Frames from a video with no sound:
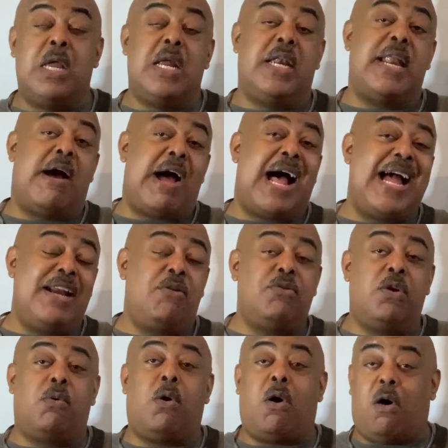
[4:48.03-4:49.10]
Now, I don't
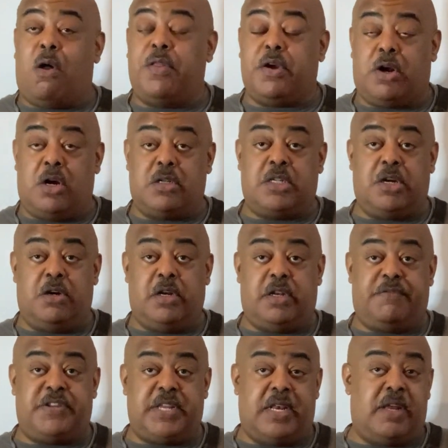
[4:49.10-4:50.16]
know all the alternative
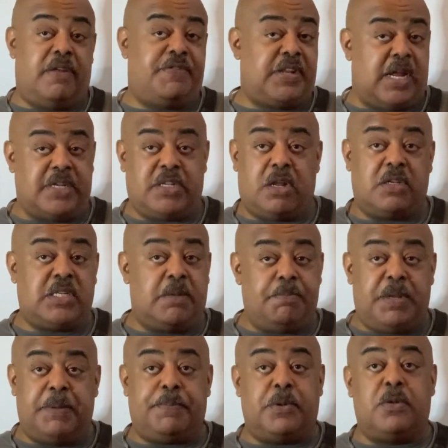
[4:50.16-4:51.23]
setups. I saw some
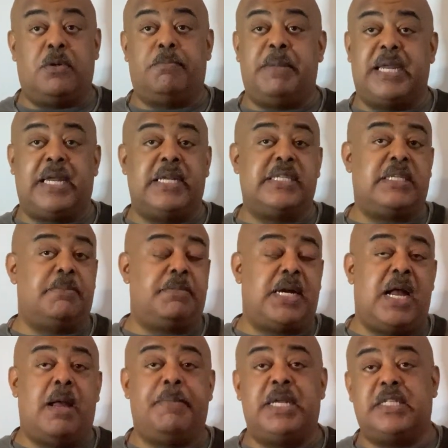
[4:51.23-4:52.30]
people making some
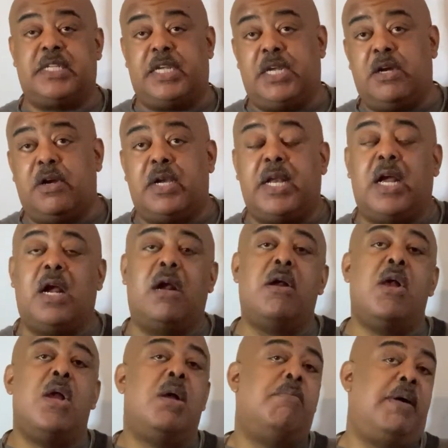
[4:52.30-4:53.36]
comments here and there,
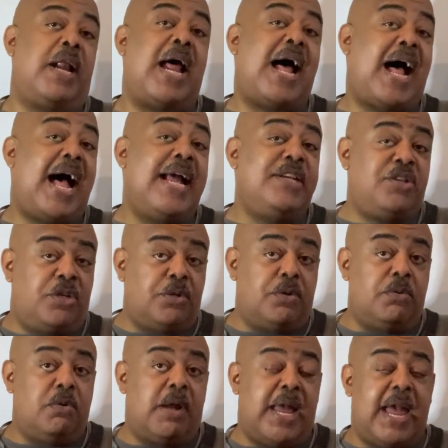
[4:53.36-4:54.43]
but I
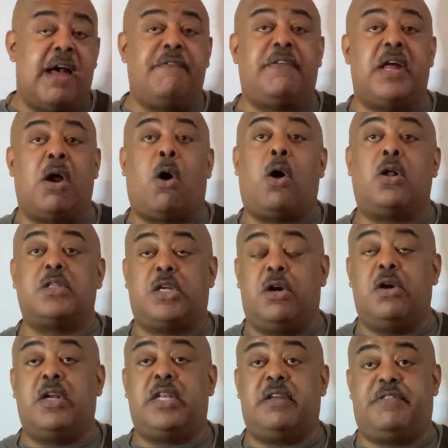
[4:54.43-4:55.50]
do have an
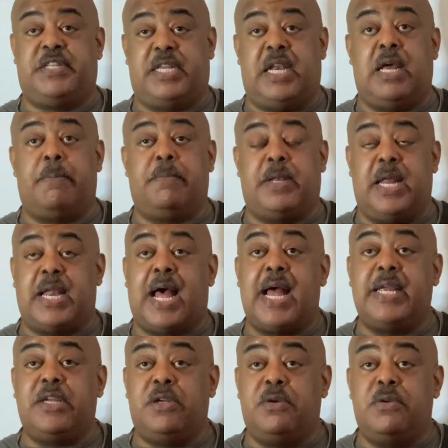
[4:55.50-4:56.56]
alternative setup that
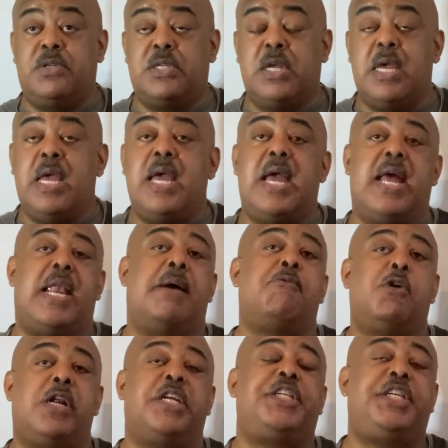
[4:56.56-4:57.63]
I use, and I'm
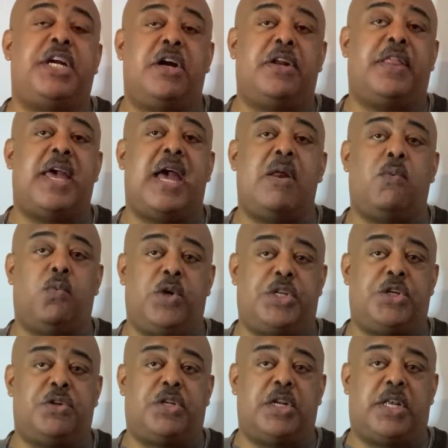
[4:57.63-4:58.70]
going to share that with
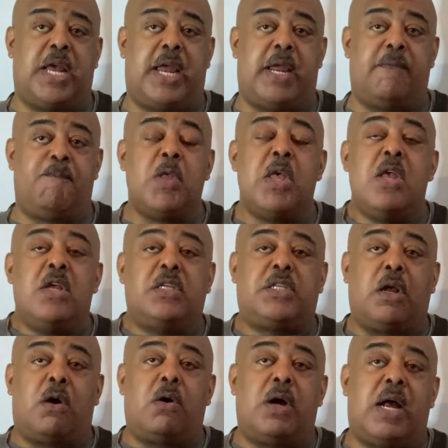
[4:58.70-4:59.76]
you today.
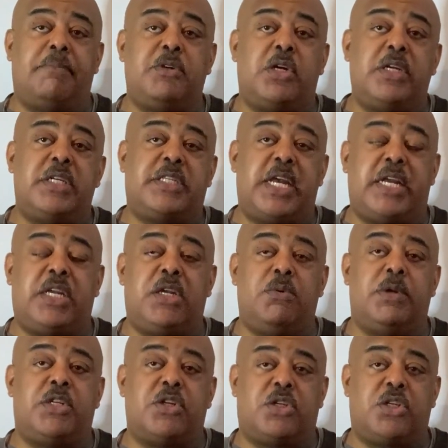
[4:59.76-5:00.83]
So I'm going to take you
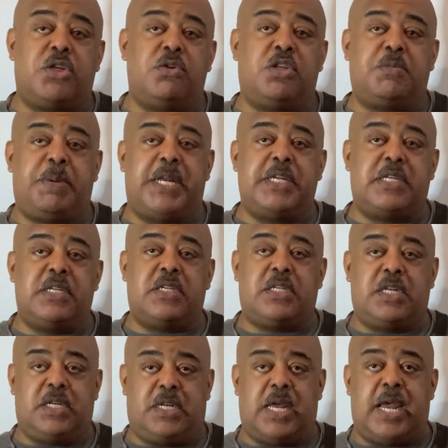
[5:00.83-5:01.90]
into two spaces
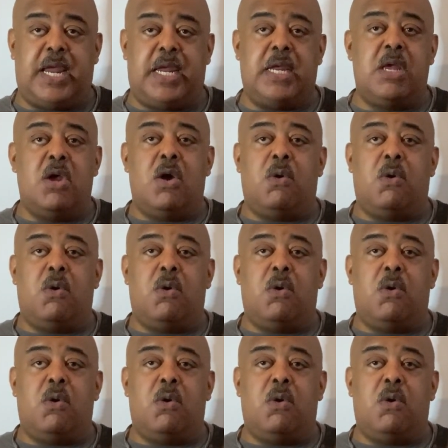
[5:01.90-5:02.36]
today.